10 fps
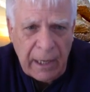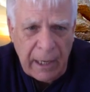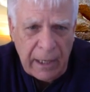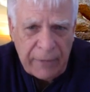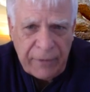
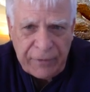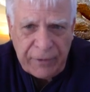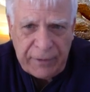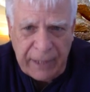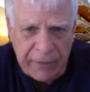this
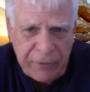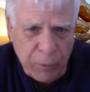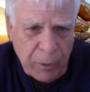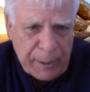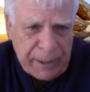intense
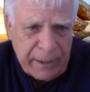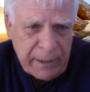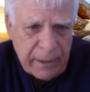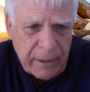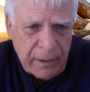woman
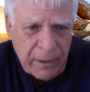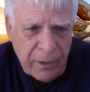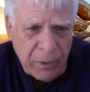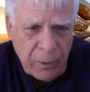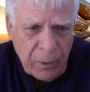
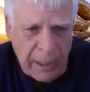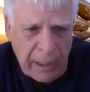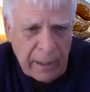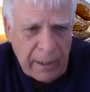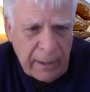who
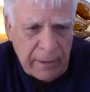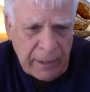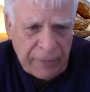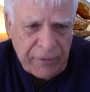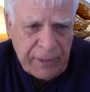
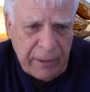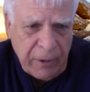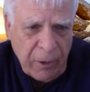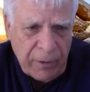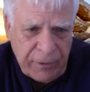doesn't take
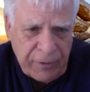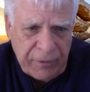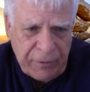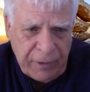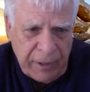notes.
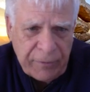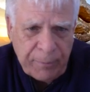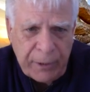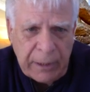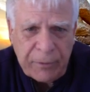She doesn't
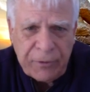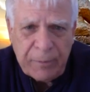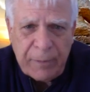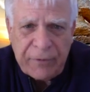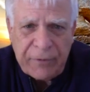put up with too
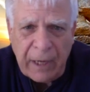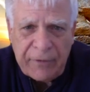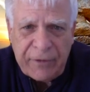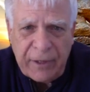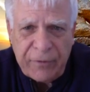much
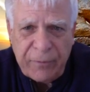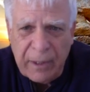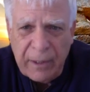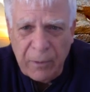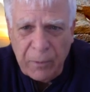nonsense.
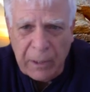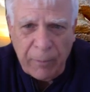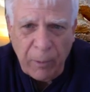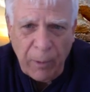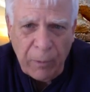When
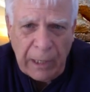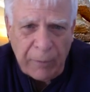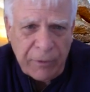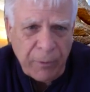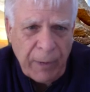I
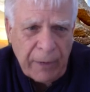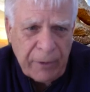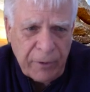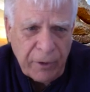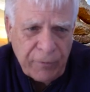was around
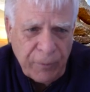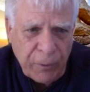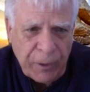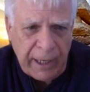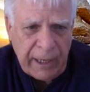her those 4
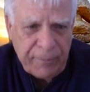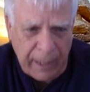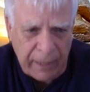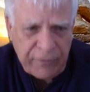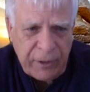days,
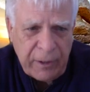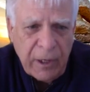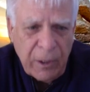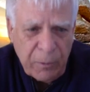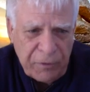man,
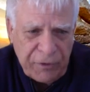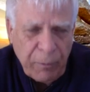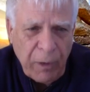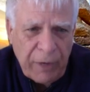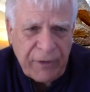when she
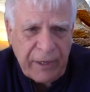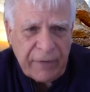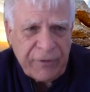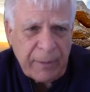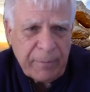wants to get
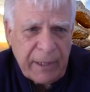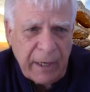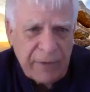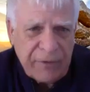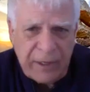something
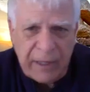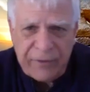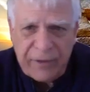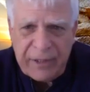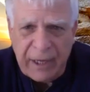done, she gets
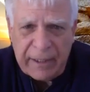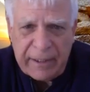it done,